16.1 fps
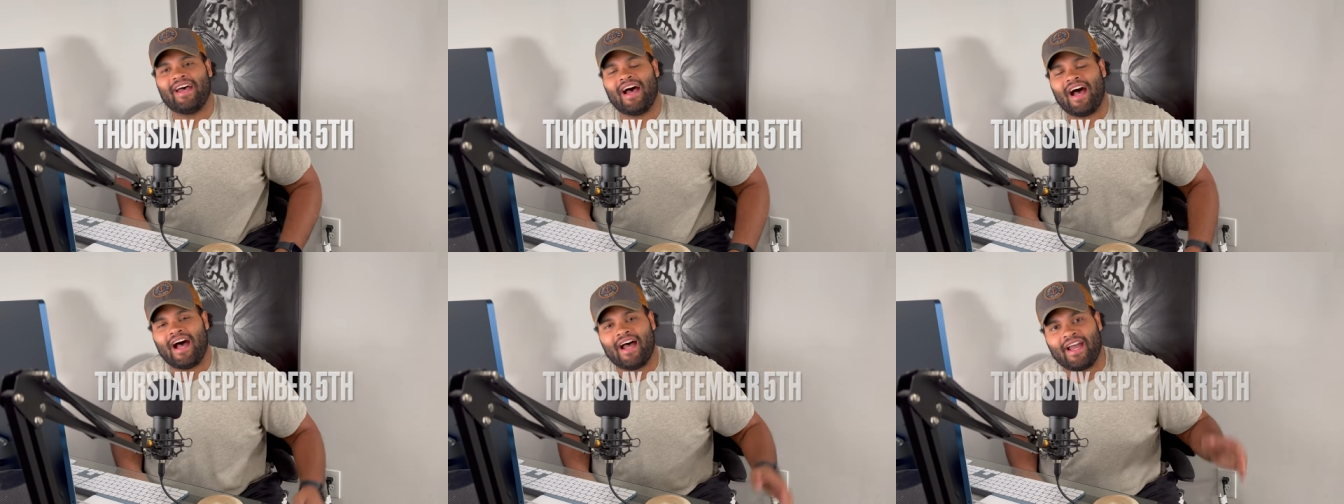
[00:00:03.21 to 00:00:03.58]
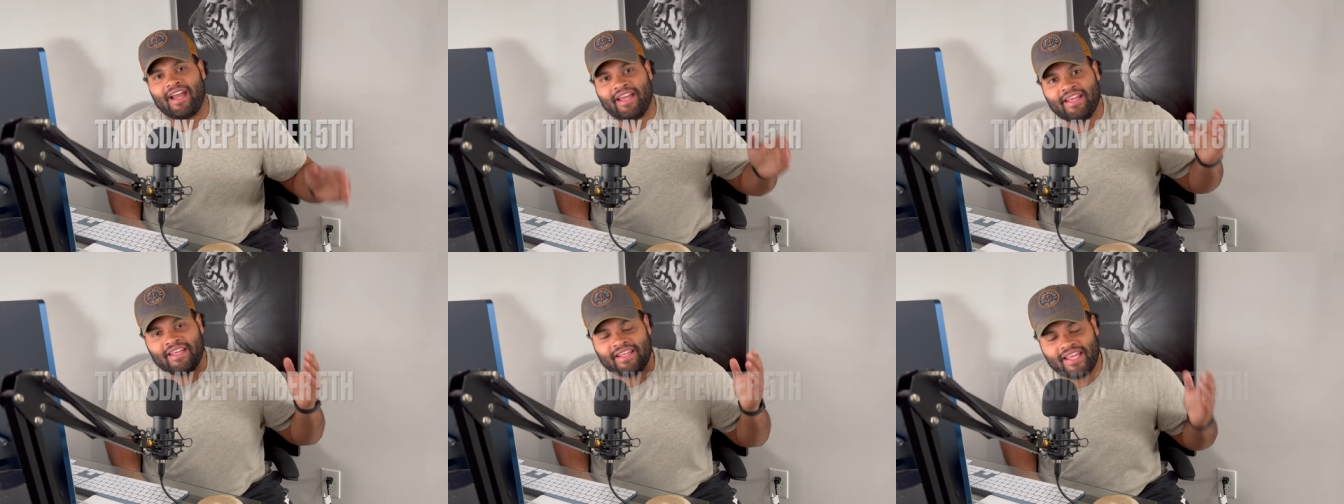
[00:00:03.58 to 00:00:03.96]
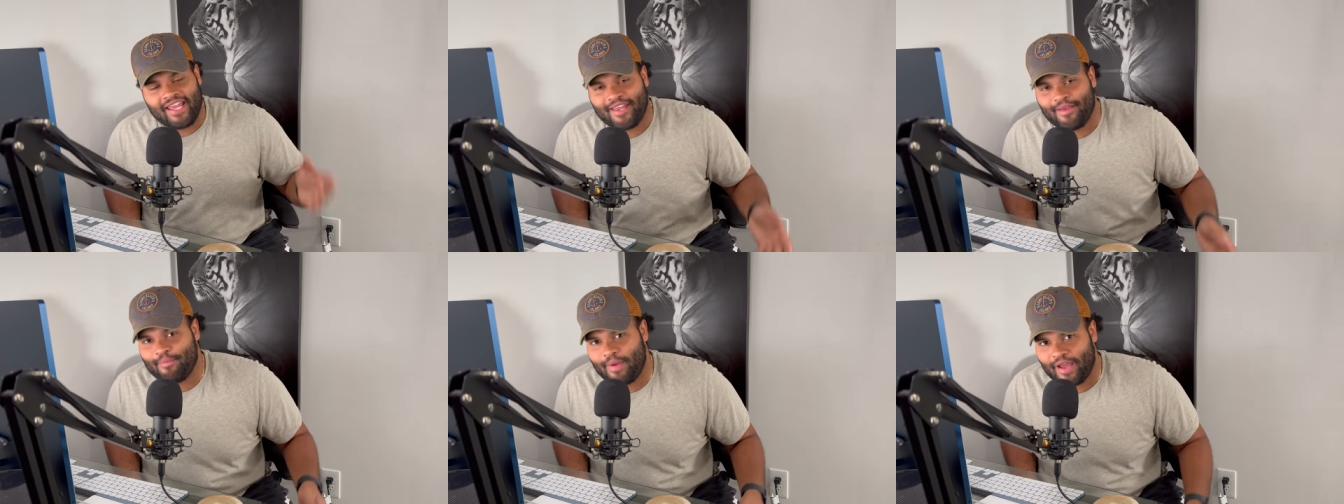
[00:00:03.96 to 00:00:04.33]
I
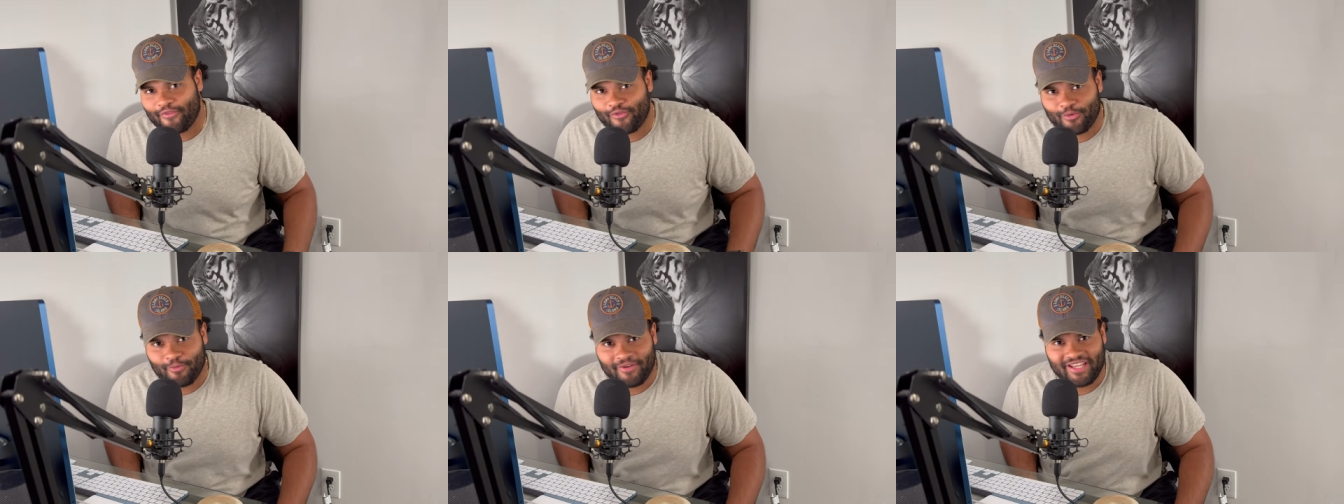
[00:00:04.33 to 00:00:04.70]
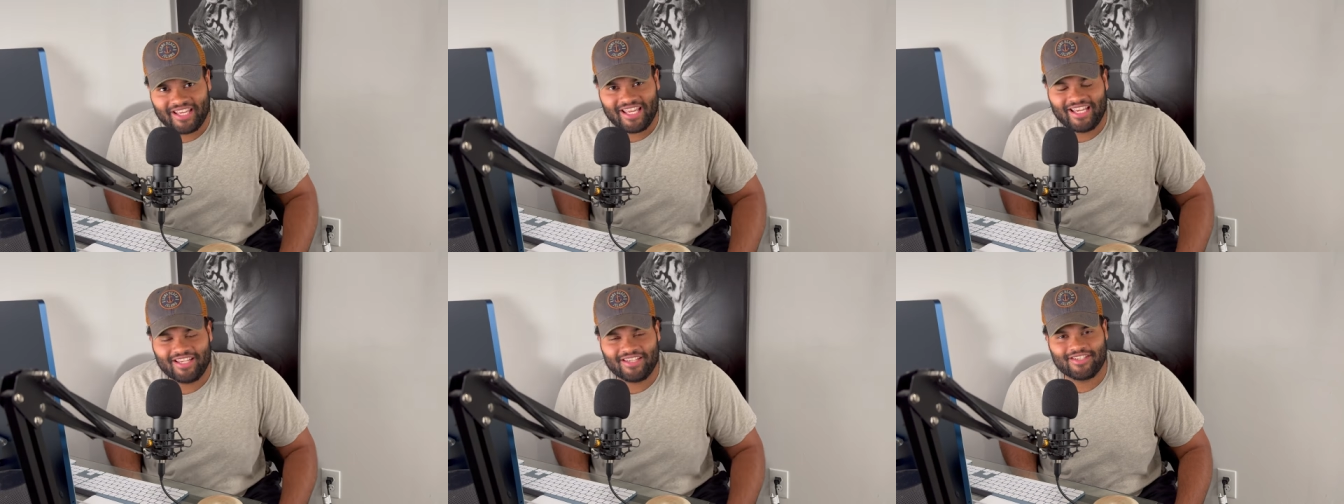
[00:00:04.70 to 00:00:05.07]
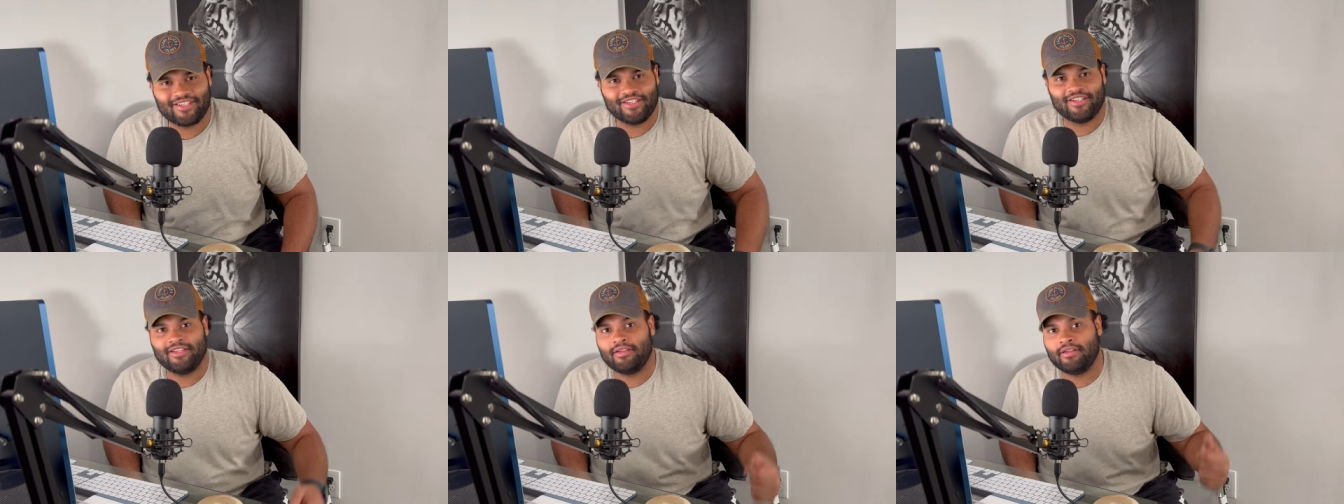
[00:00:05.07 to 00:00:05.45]
came back from
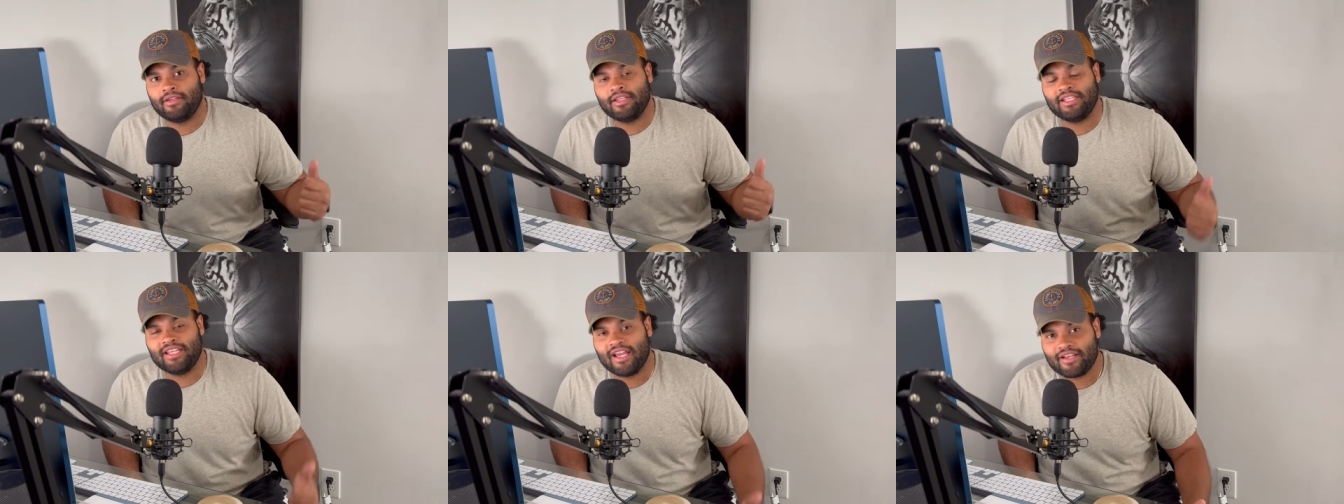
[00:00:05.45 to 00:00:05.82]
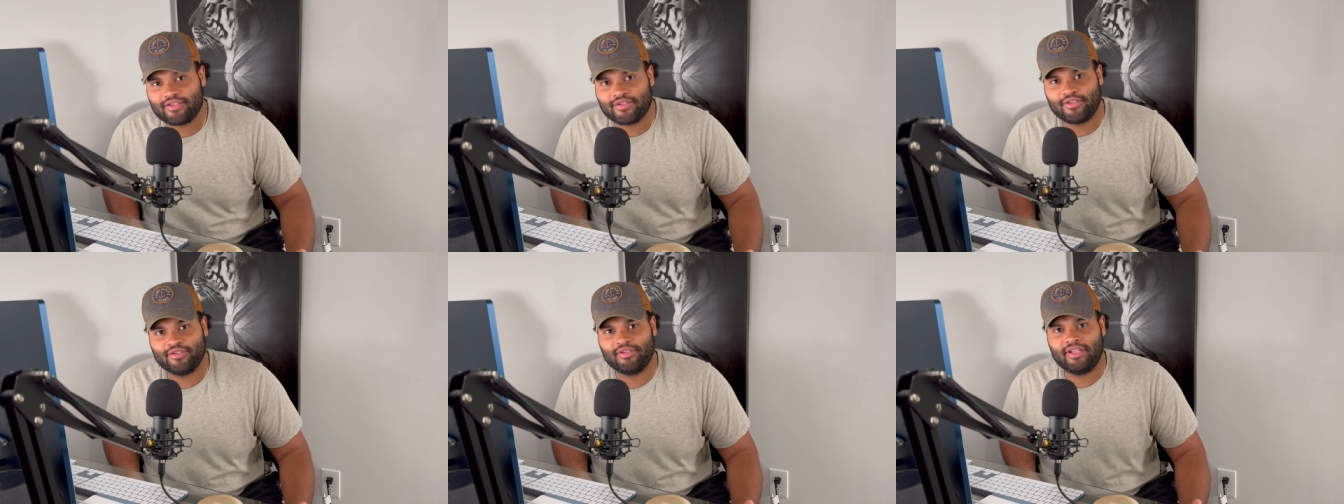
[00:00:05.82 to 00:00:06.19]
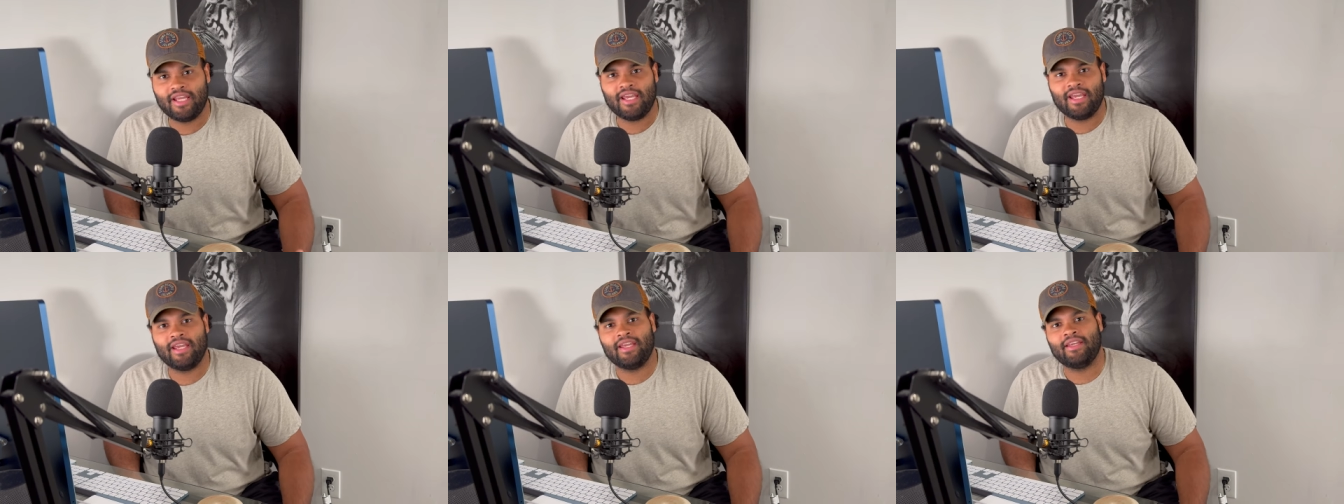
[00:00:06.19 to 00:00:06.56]
vacation
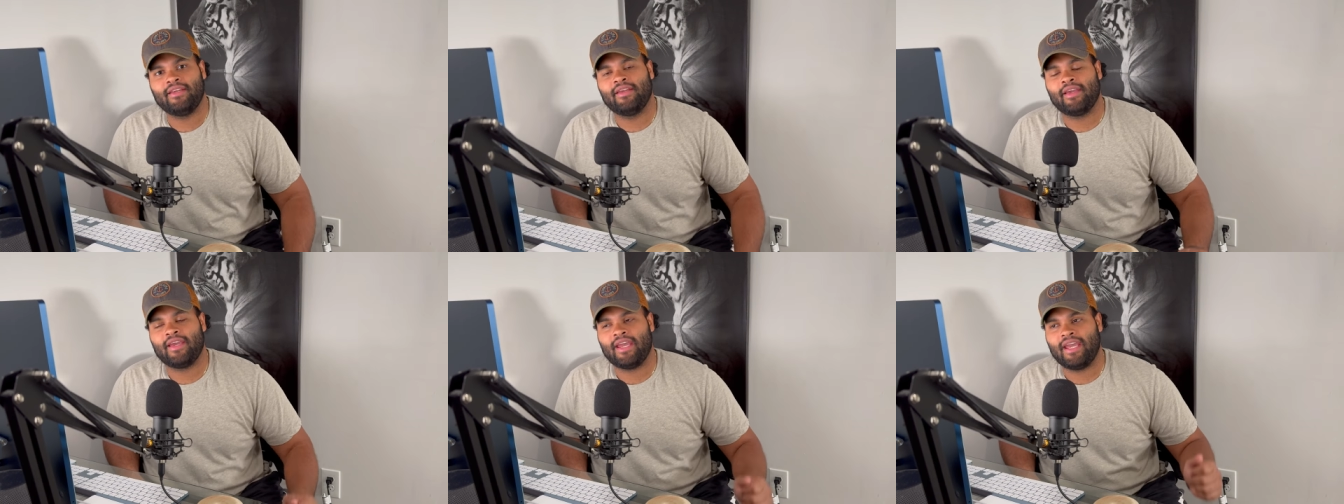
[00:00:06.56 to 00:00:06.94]
yesterday